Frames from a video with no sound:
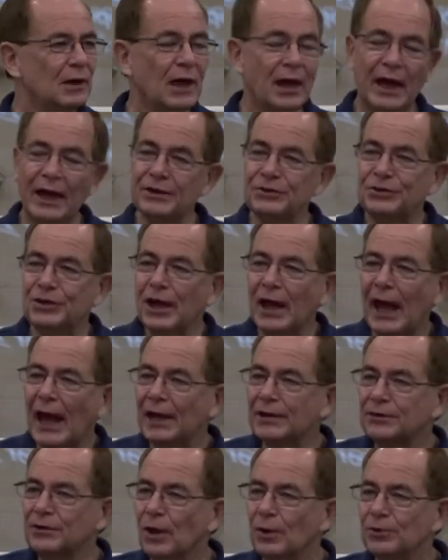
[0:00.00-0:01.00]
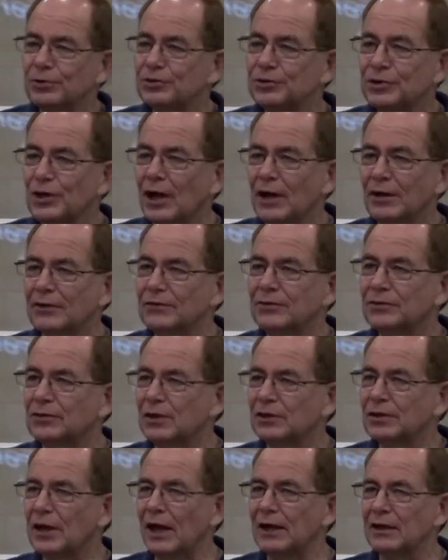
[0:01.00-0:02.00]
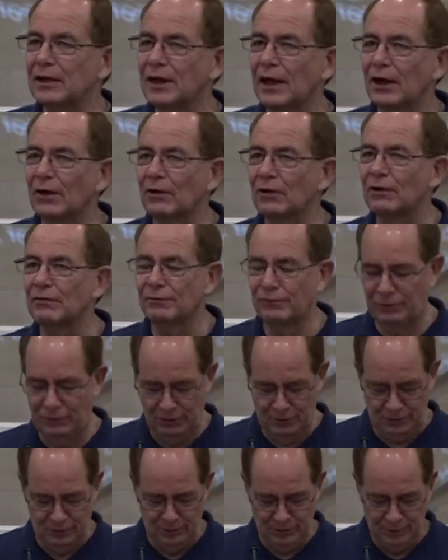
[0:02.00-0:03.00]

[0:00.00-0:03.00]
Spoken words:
and she had no sons to take care of her.